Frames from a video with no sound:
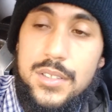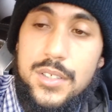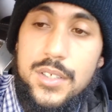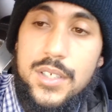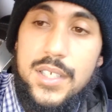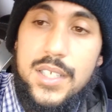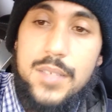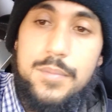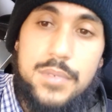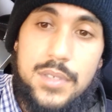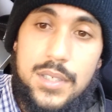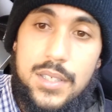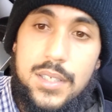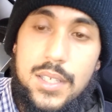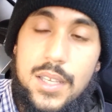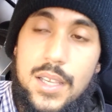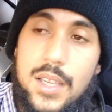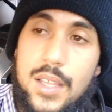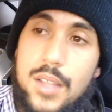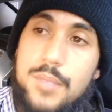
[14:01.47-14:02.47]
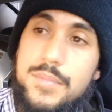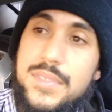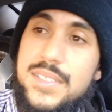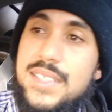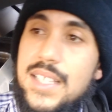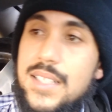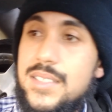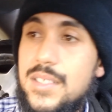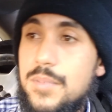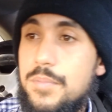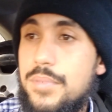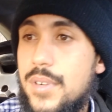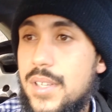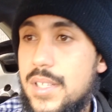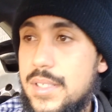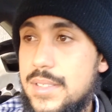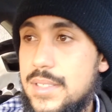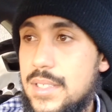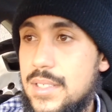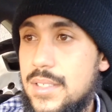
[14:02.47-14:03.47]
you're going to be um, sent to
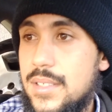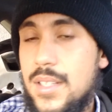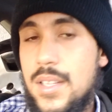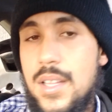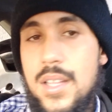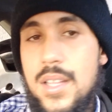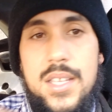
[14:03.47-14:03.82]
prison.